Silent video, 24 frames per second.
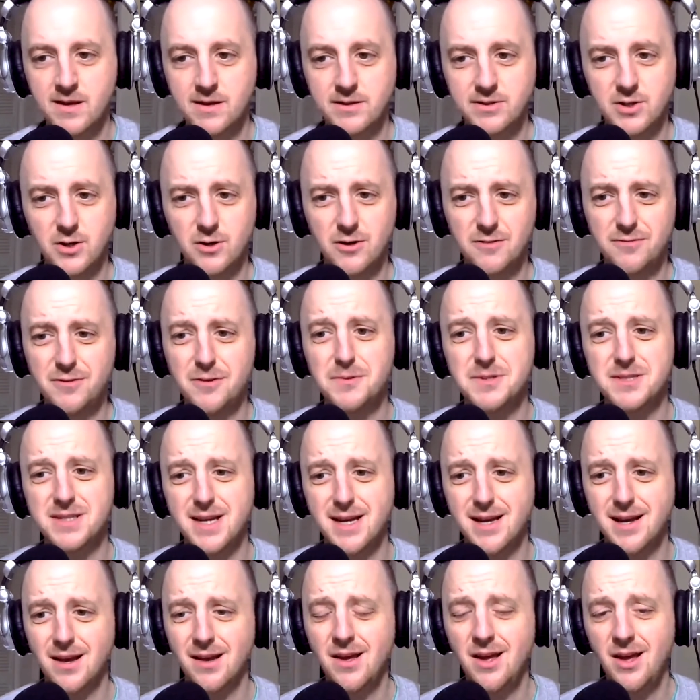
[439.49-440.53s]
So if it was
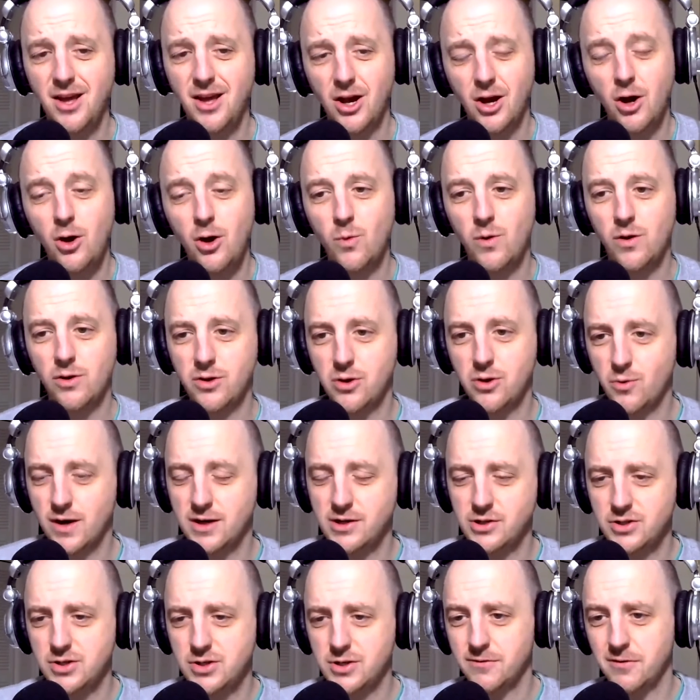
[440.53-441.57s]
like, oh, well, you
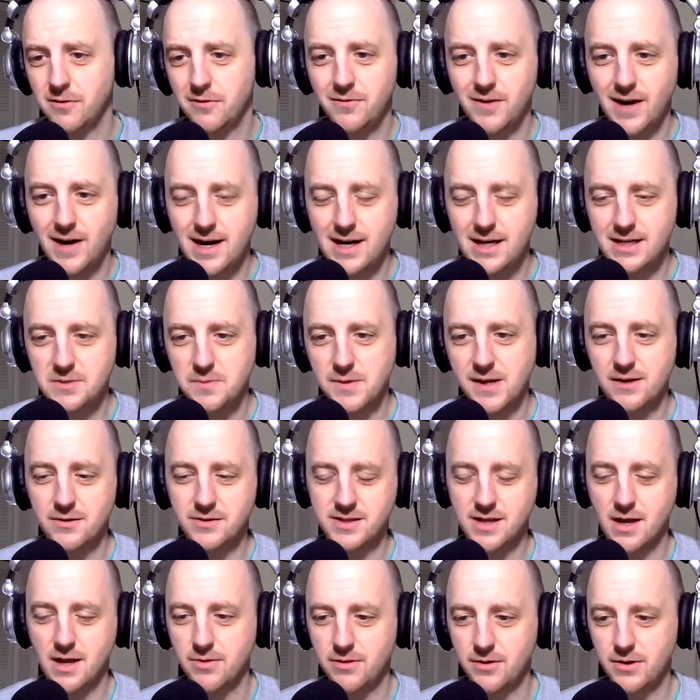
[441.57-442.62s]
register for Friday's
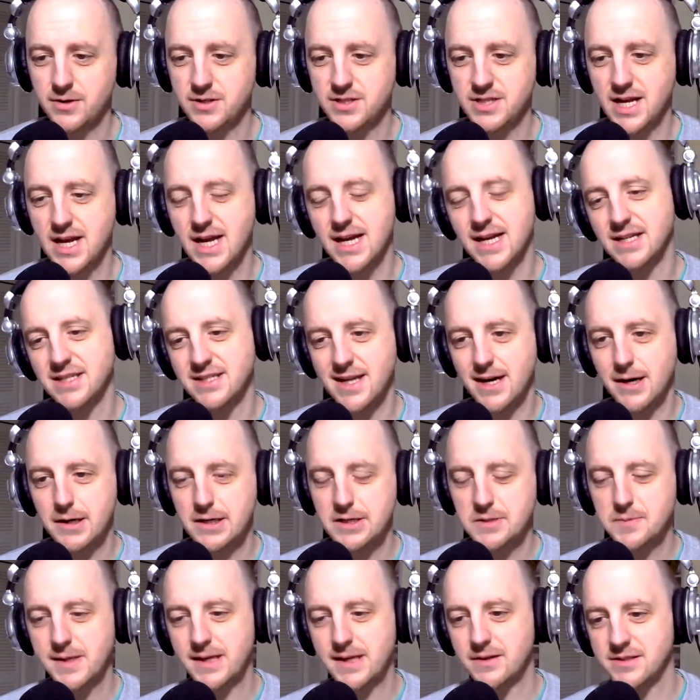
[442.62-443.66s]
panels on Thursday and
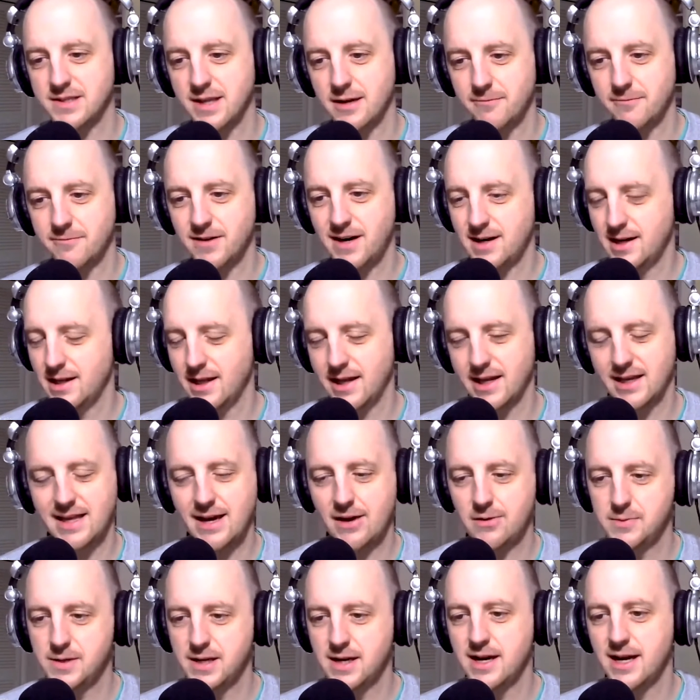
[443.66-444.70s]
Saturday's panels on Friday, like
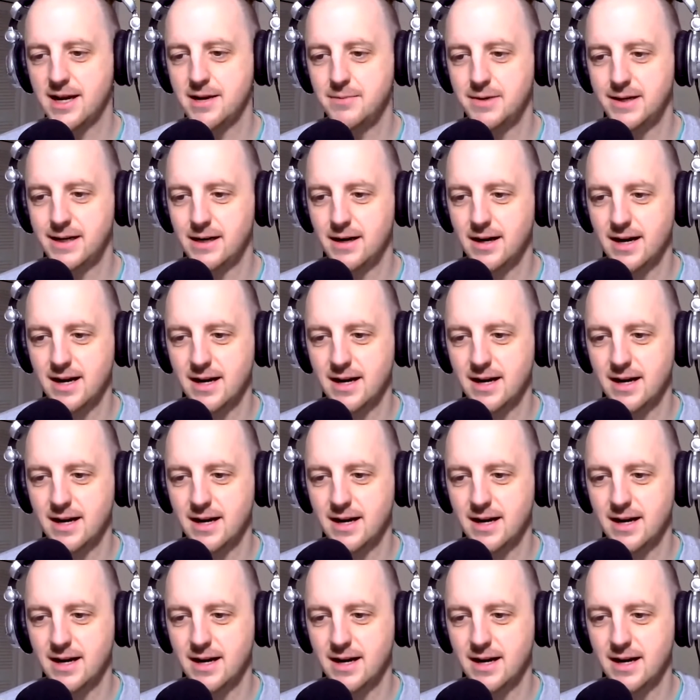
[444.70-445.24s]
that would be a nightmare.